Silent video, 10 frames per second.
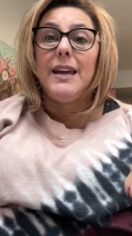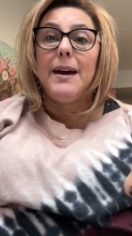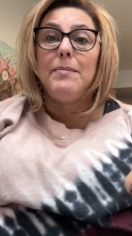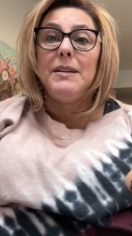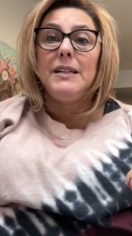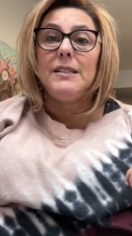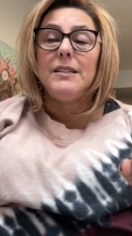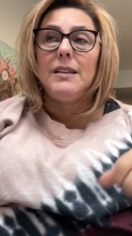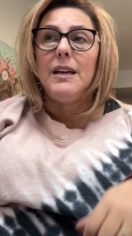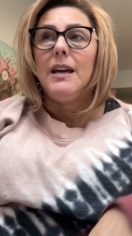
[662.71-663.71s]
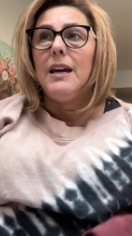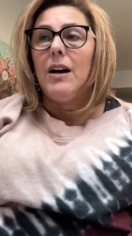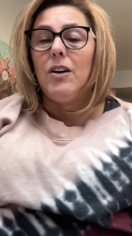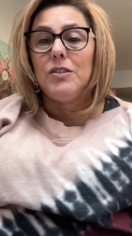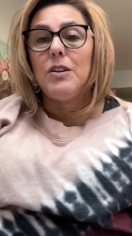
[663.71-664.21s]
cabinet,
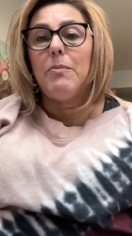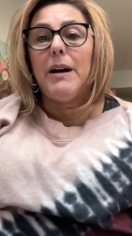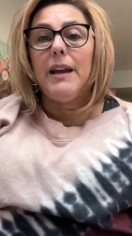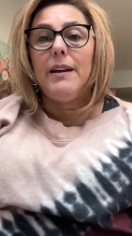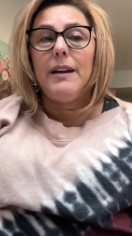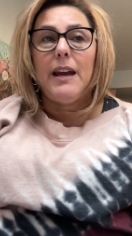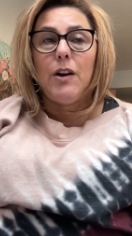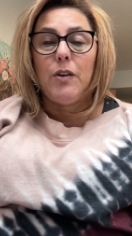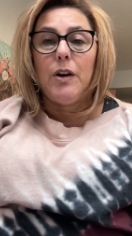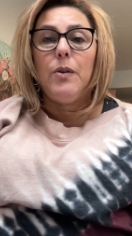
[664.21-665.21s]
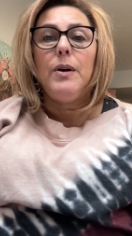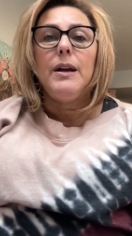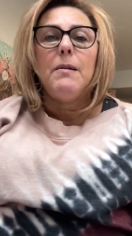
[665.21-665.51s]
also by Arrow.